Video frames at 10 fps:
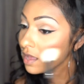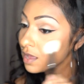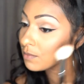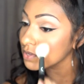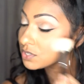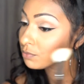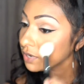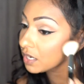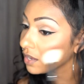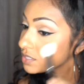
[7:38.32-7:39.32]
I'm also
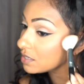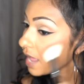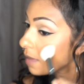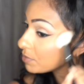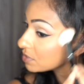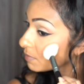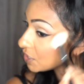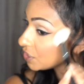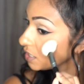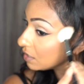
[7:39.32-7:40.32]
bringing it onto the apples of my
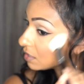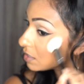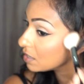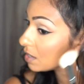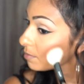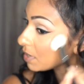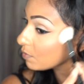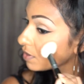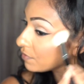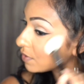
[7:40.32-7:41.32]
cheek, but I
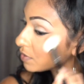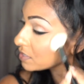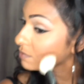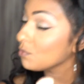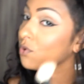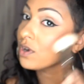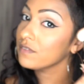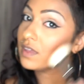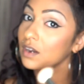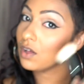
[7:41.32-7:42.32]
want to focus more
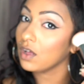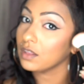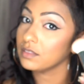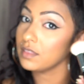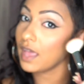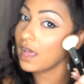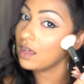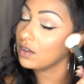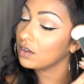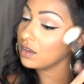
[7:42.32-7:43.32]
of it on
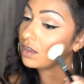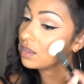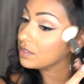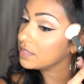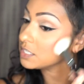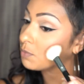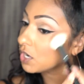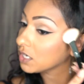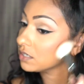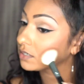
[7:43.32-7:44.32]
this
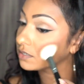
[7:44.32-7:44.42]
part.